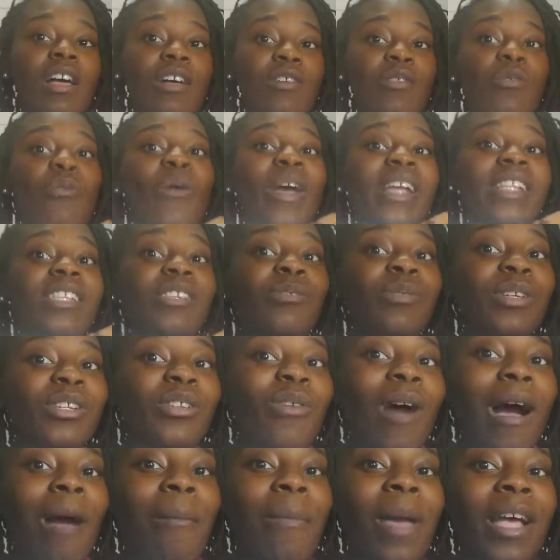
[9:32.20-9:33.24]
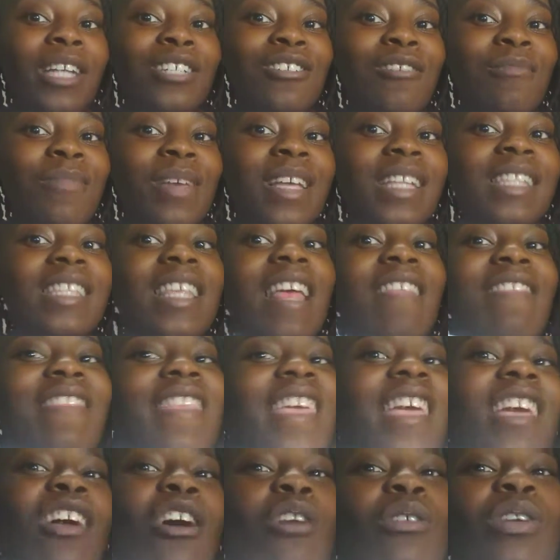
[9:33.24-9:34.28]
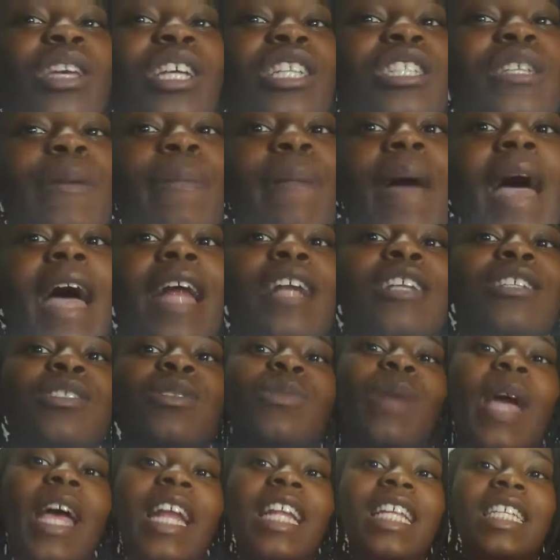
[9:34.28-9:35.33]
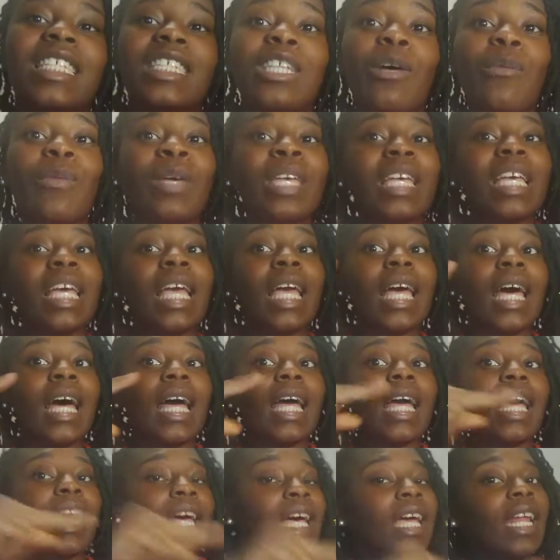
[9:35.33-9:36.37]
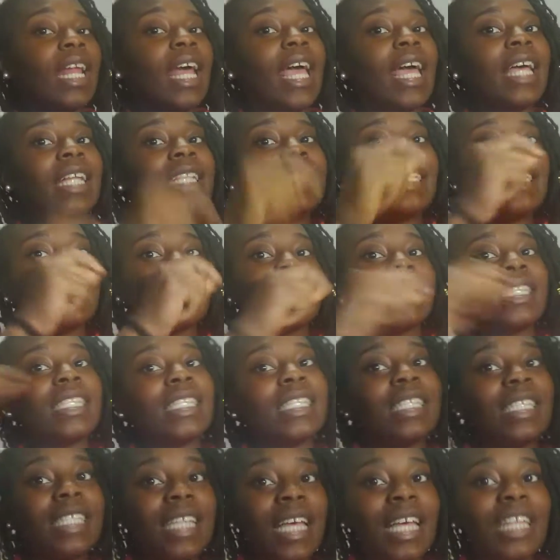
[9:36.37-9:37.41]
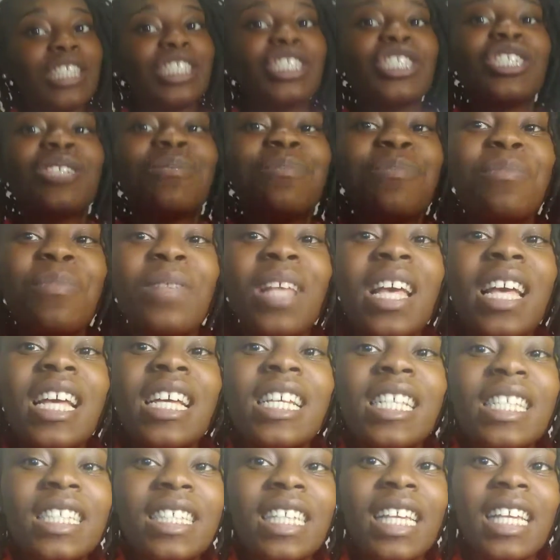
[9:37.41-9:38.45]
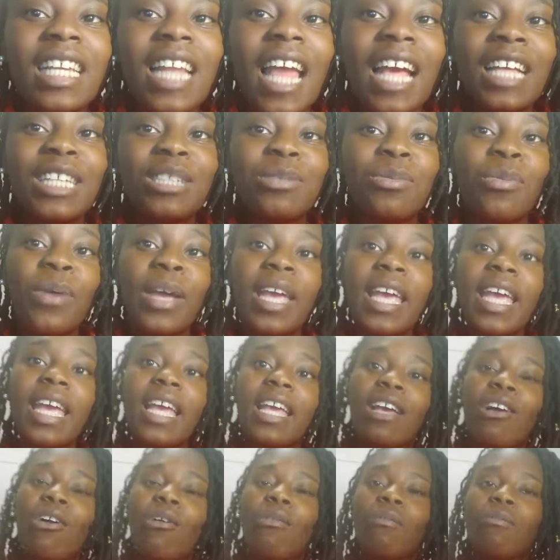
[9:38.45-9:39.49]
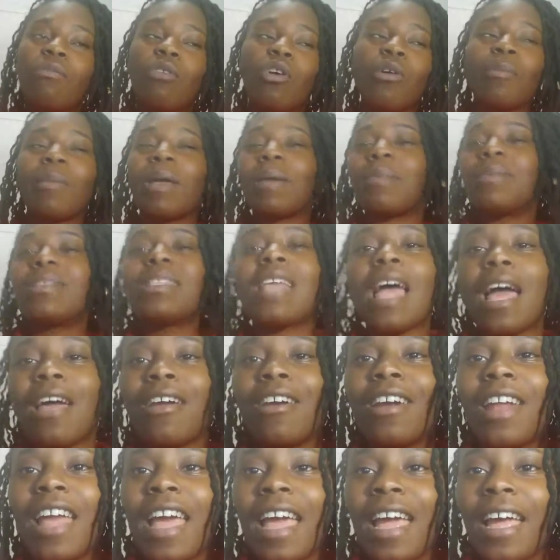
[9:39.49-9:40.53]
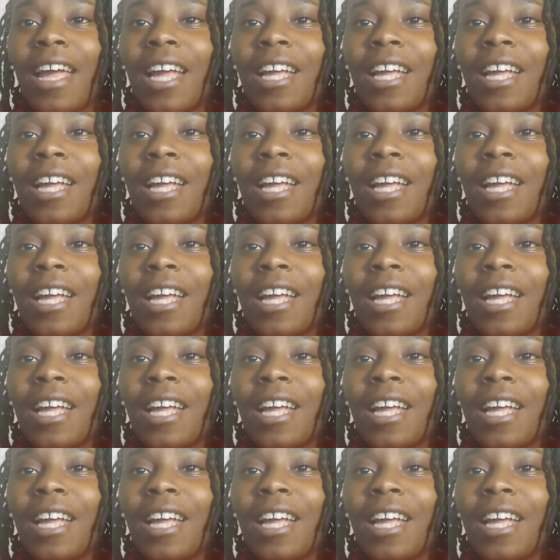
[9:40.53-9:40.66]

wait till we do our measurements, and then go get your patterns ready so we can cut, and stitch. See you next week, or maybe Saturday.